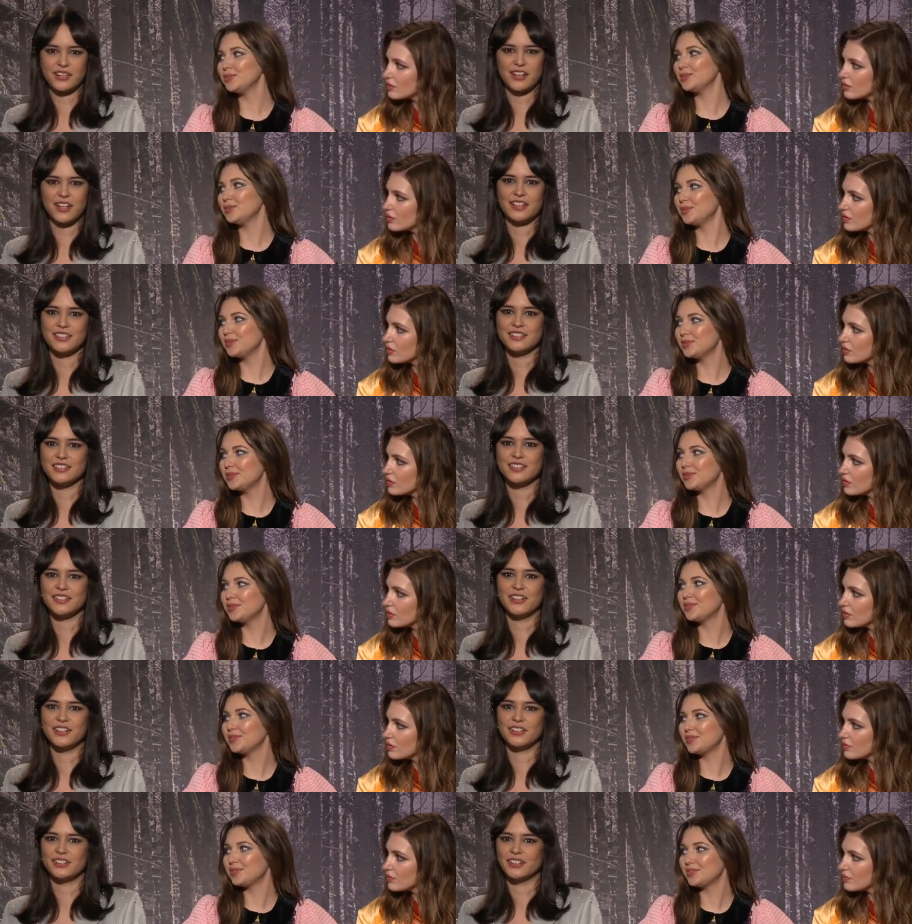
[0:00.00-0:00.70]
Speaker 1: Van Etten
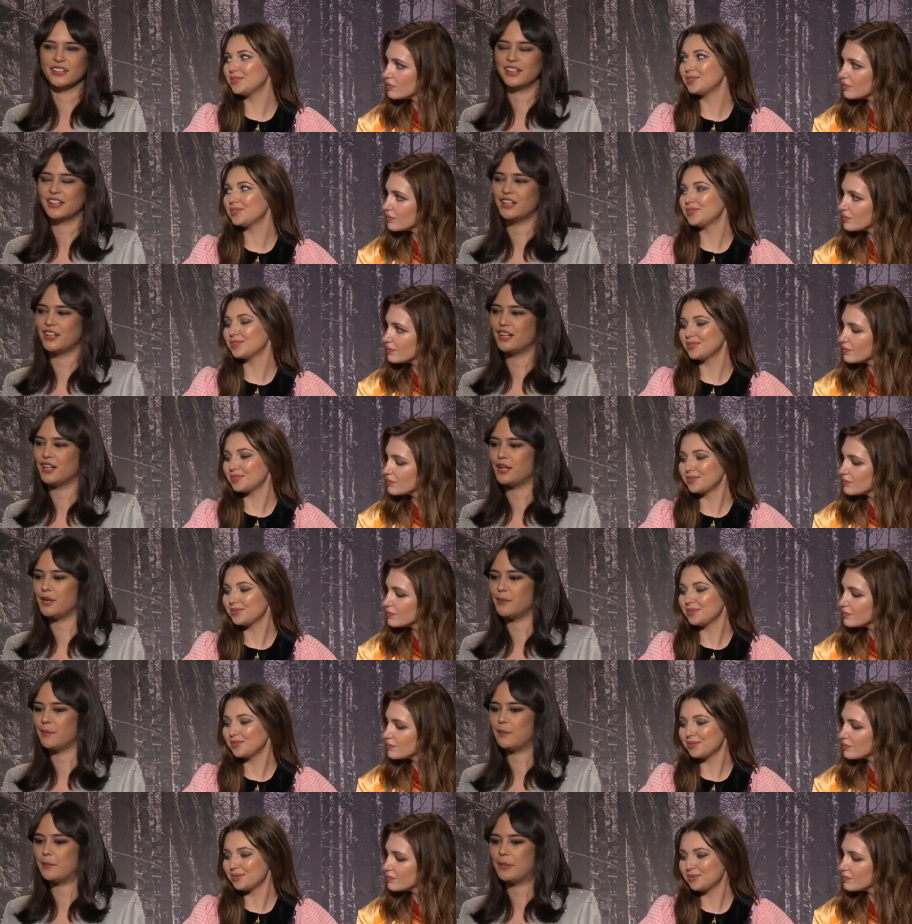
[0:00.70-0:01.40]
song,
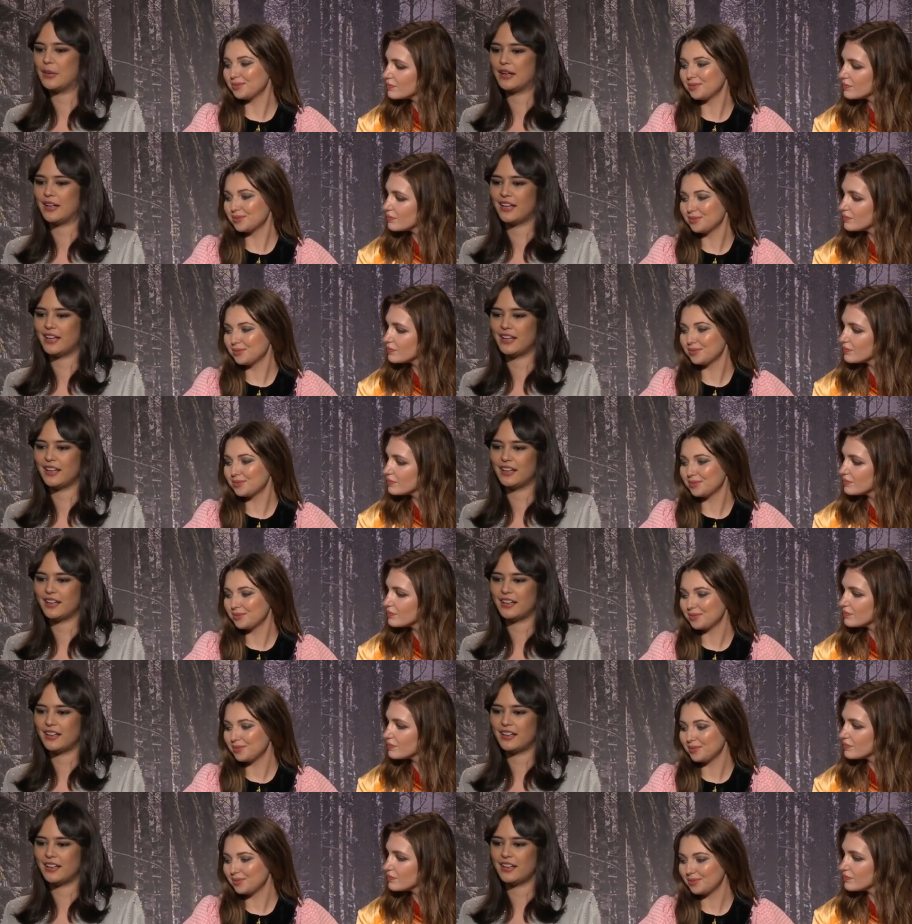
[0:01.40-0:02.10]
um, but.
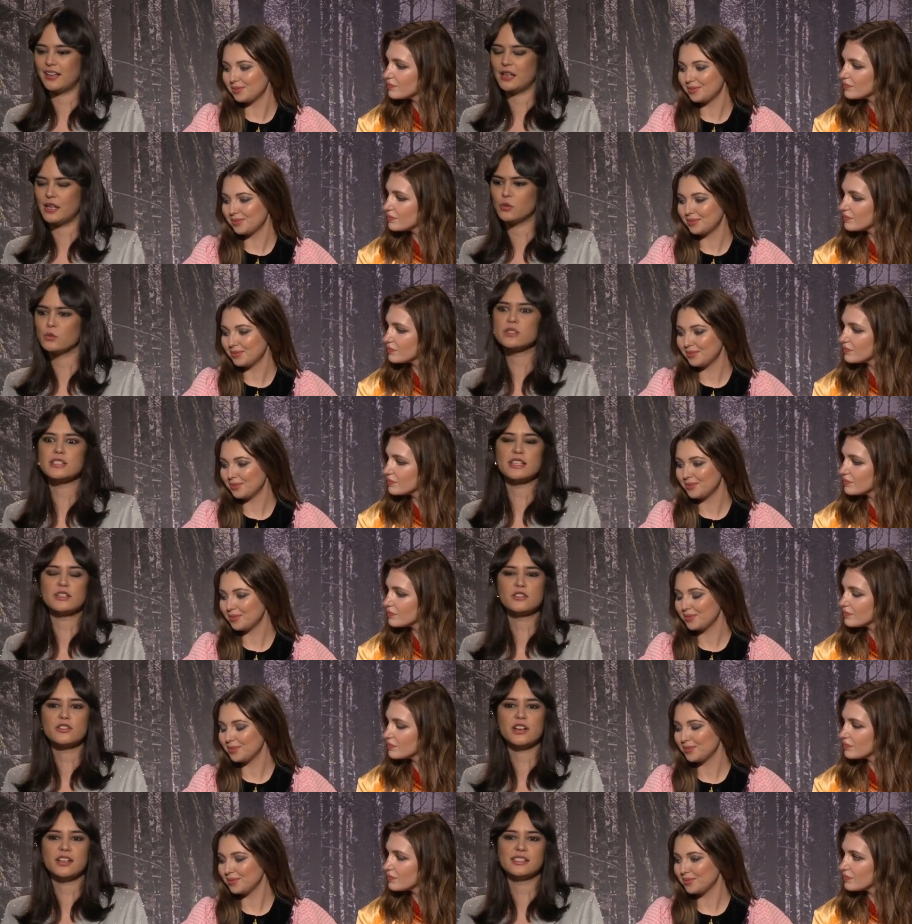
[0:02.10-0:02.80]
It was
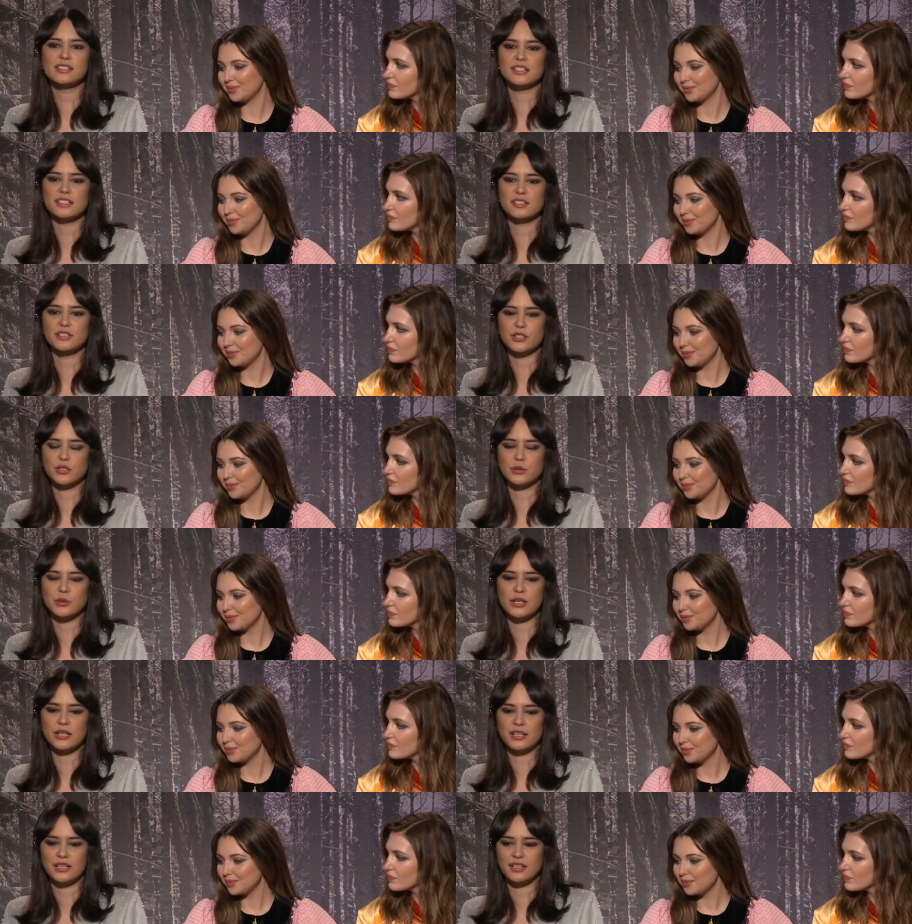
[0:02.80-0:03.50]
interesting
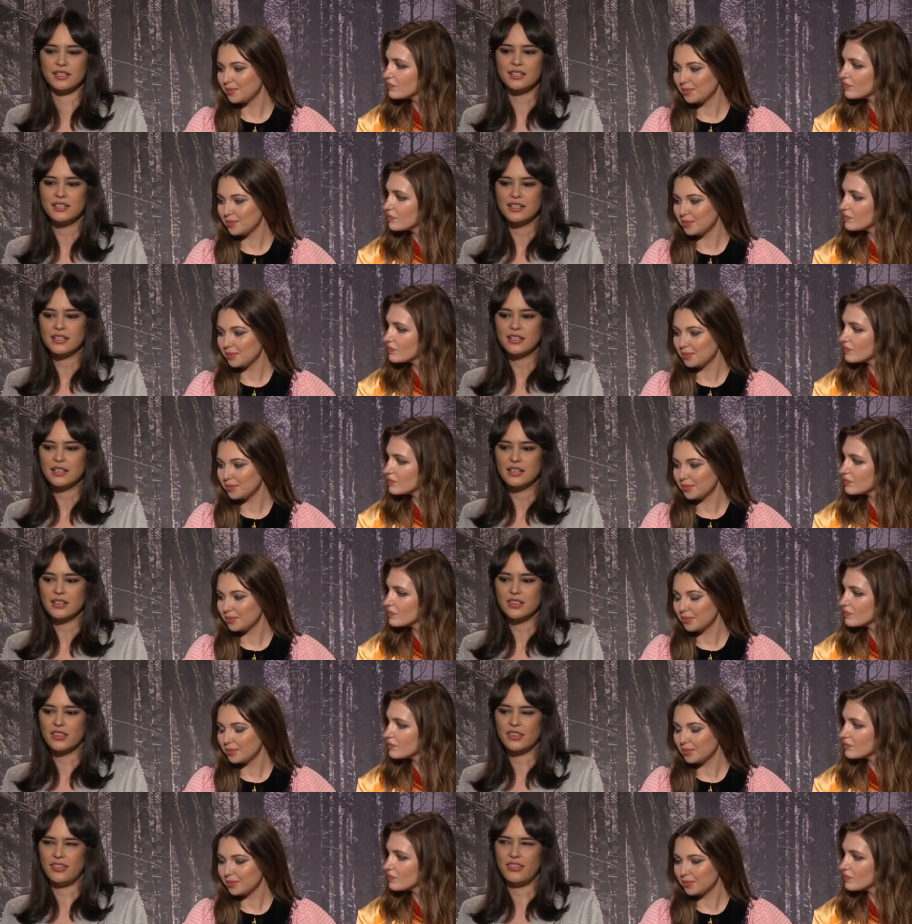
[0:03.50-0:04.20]
doing
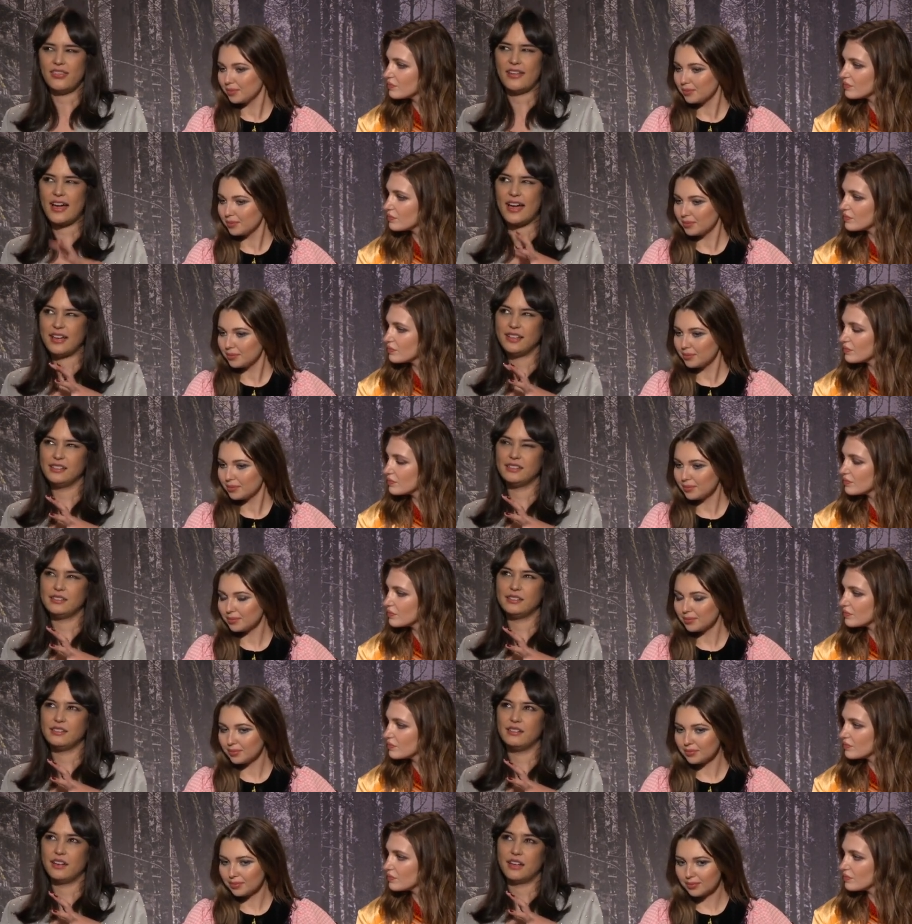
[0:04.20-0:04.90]
that.
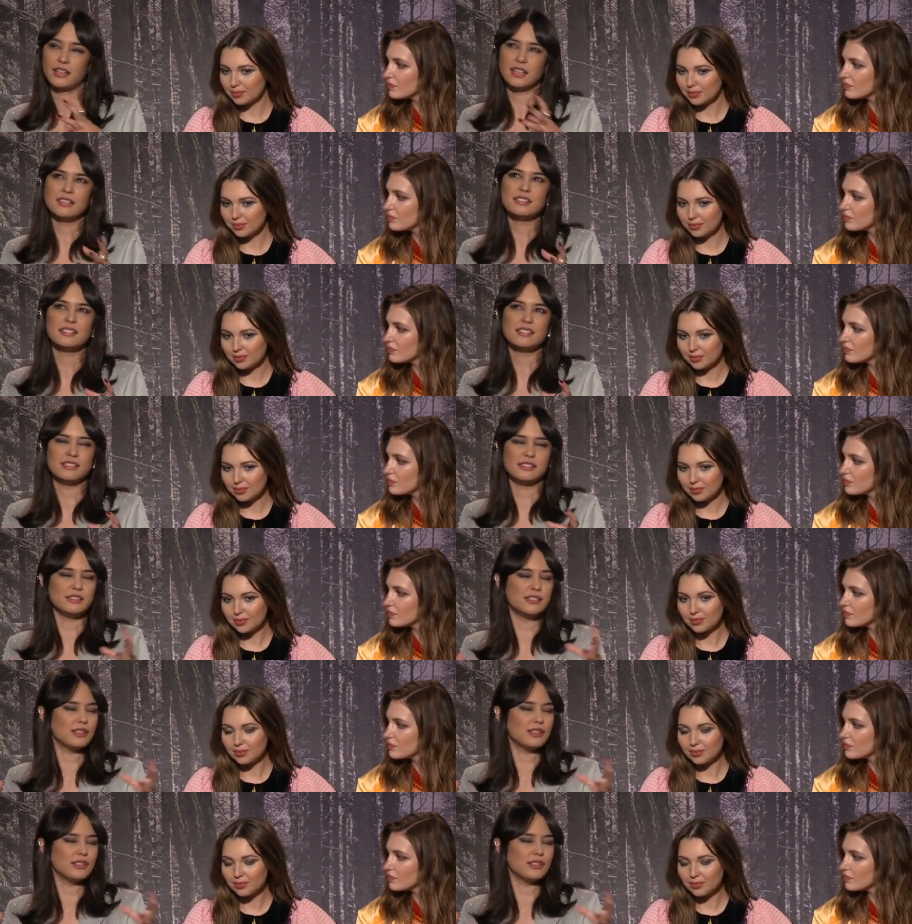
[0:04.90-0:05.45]
I guess it's a